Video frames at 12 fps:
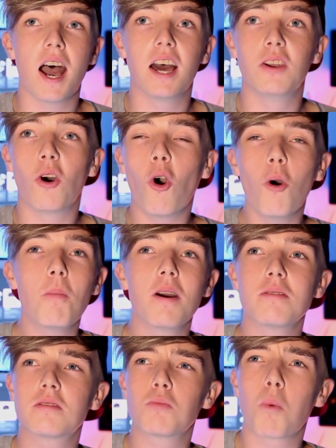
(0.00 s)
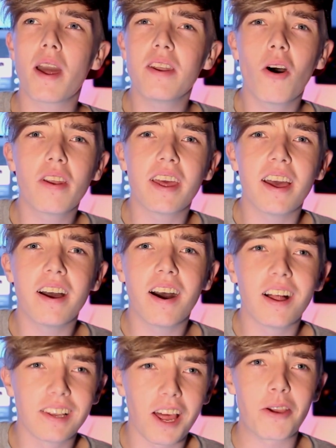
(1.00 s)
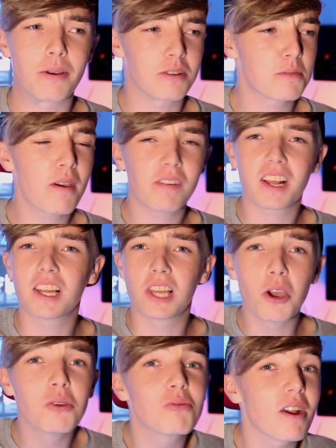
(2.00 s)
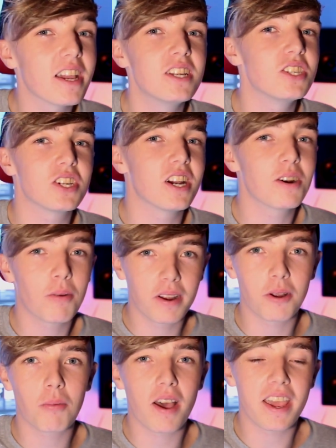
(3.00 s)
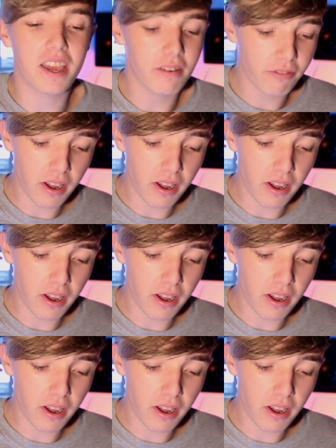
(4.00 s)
and almost went on it alone. I was a bit of like a lone ranger, went away and